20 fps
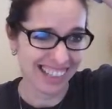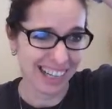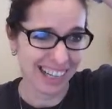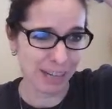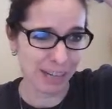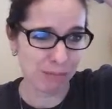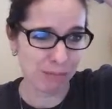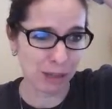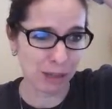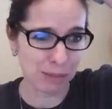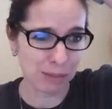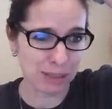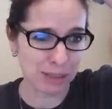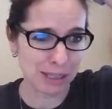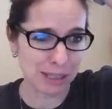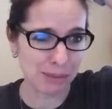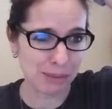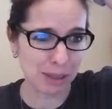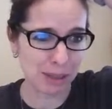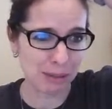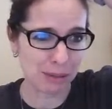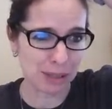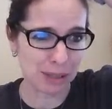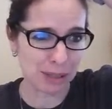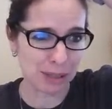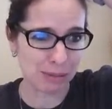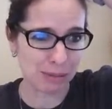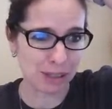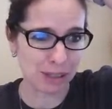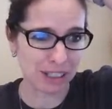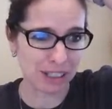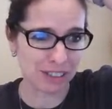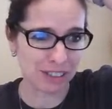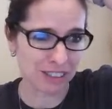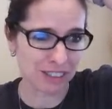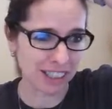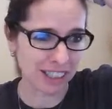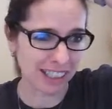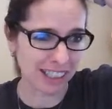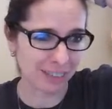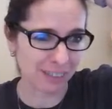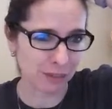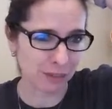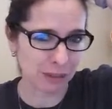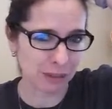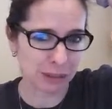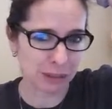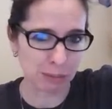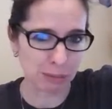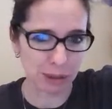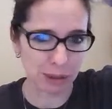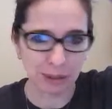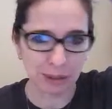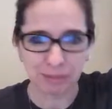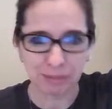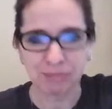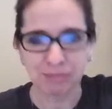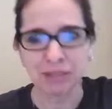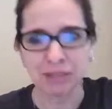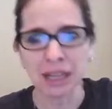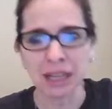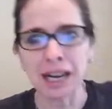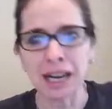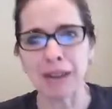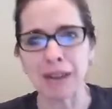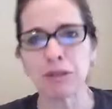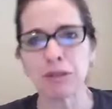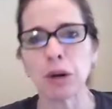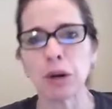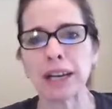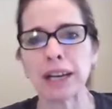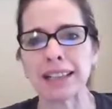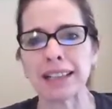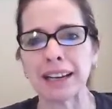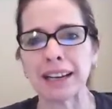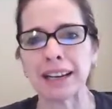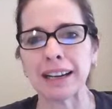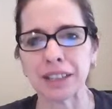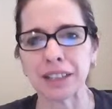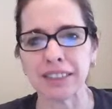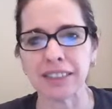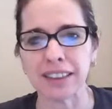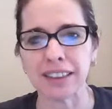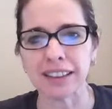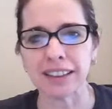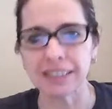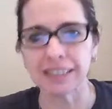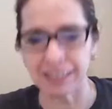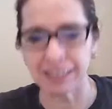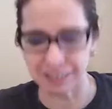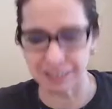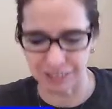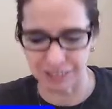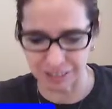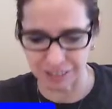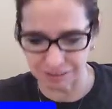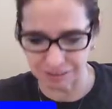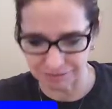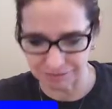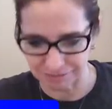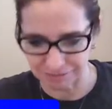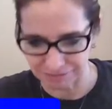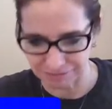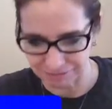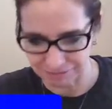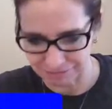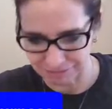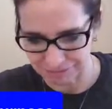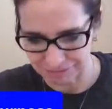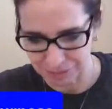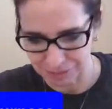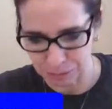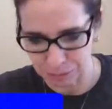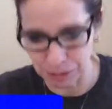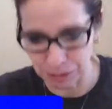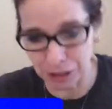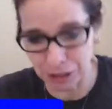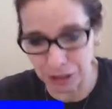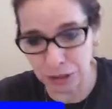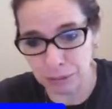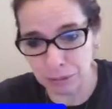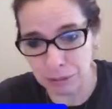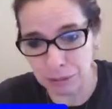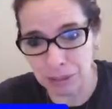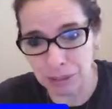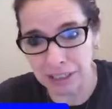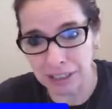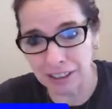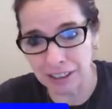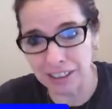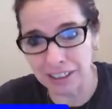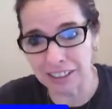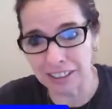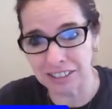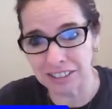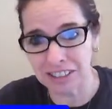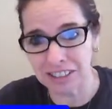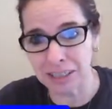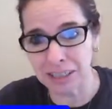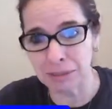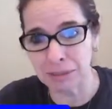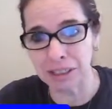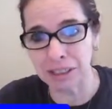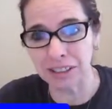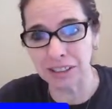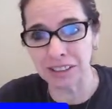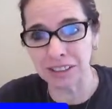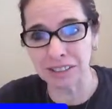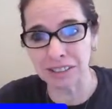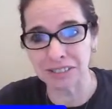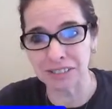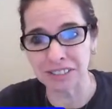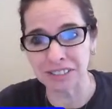I promise I'm not whispering. I don't think I ever whisper. I'm quite loud, I think. I don't know. But it could be my audio. Just let me know if